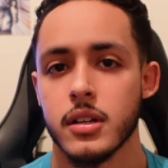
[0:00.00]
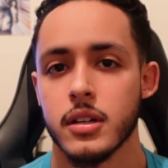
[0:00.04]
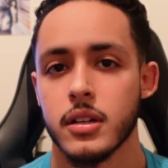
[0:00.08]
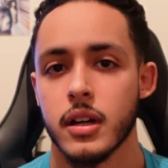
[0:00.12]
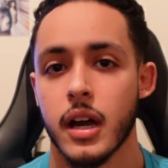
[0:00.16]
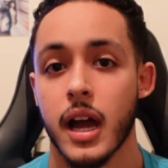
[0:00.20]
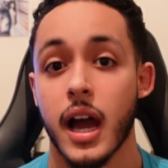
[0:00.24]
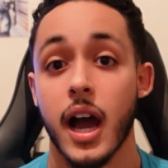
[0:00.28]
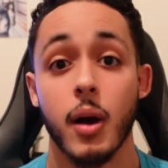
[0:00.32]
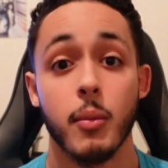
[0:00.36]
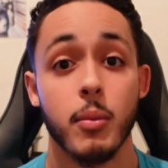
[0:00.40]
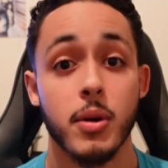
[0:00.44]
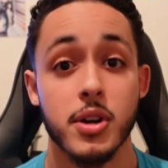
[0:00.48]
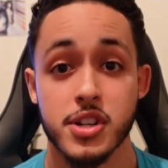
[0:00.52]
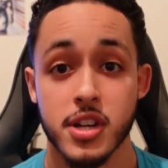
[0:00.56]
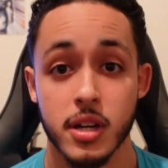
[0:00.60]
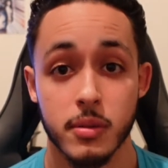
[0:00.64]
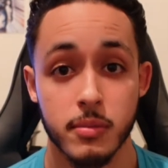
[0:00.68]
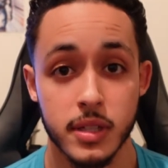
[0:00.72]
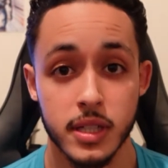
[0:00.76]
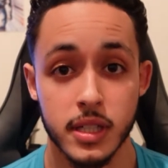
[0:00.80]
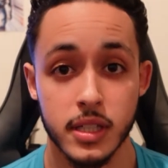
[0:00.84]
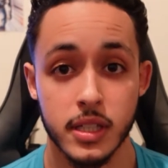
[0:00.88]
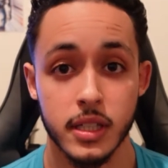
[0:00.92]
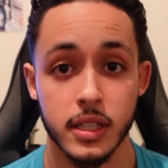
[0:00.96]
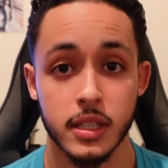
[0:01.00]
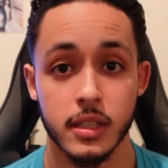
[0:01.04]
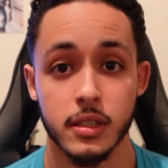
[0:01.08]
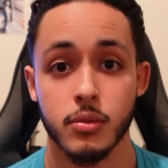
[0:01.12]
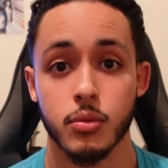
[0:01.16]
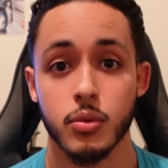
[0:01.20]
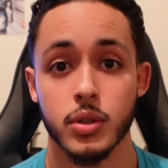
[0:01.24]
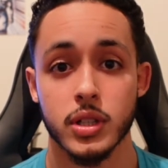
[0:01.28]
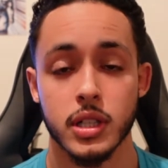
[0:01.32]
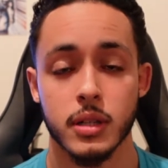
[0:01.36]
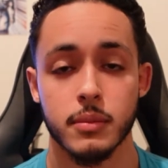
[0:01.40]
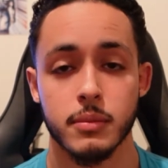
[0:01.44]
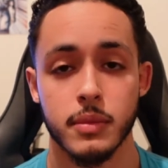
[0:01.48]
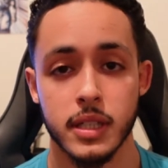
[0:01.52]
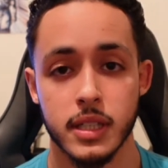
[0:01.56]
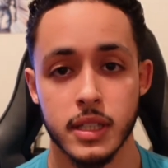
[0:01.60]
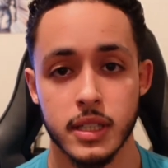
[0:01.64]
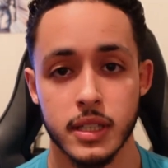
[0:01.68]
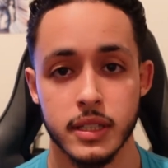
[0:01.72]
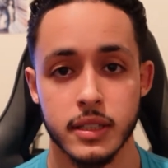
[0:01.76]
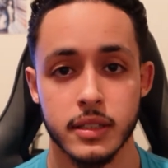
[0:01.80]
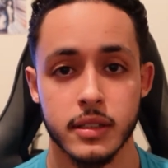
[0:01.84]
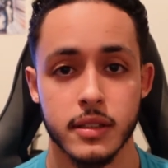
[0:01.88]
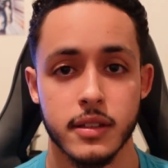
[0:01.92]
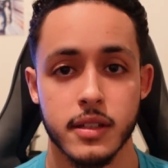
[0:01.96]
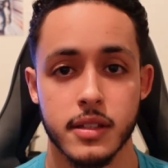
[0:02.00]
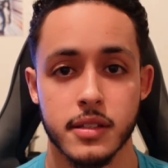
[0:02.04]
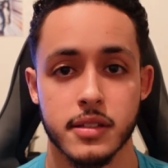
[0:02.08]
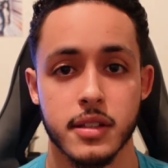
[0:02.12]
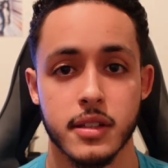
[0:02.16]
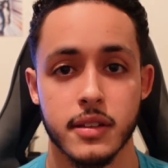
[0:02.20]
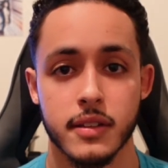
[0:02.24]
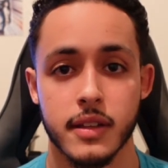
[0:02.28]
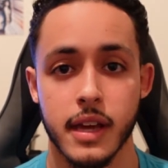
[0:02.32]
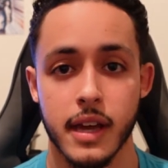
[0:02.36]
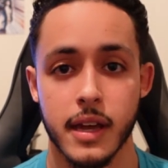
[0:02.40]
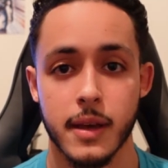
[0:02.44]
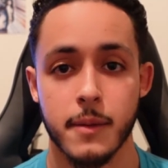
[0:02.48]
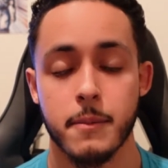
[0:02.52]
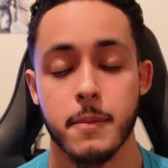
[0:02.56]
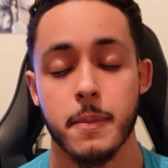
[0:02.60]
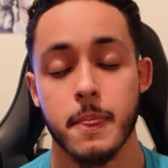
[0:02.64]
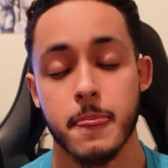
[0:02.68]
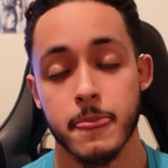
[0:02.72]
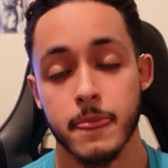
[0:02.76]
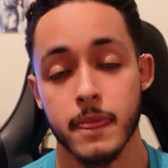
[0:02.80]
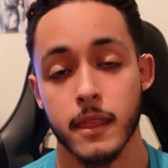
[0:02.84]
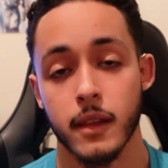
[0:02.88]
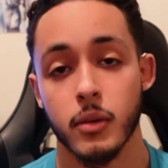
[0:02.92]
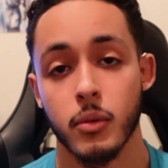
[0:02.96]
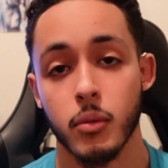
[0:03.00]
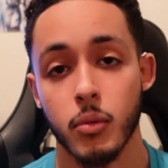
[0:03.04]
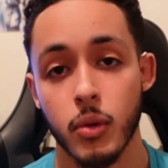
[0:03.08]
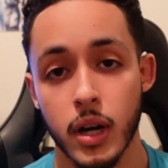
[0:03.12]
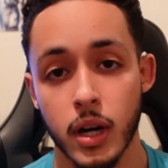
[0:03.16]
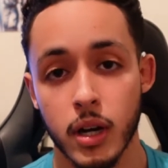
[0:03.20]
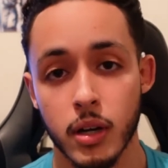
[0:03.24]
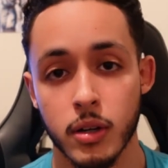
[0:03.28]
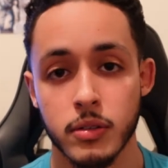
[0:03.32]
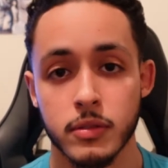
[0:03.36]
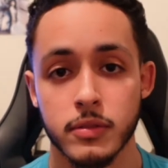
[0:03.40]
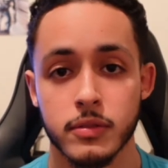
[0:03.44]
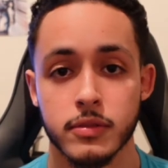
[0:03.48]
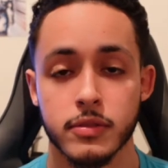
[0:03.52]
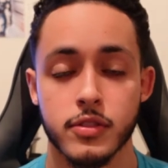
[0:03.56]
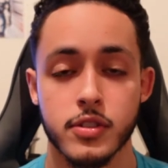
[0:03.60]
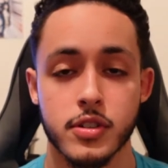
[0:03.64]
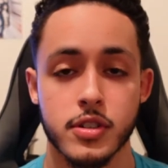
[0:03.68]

how much I'm eating, what I'm eating, this and that? Well, for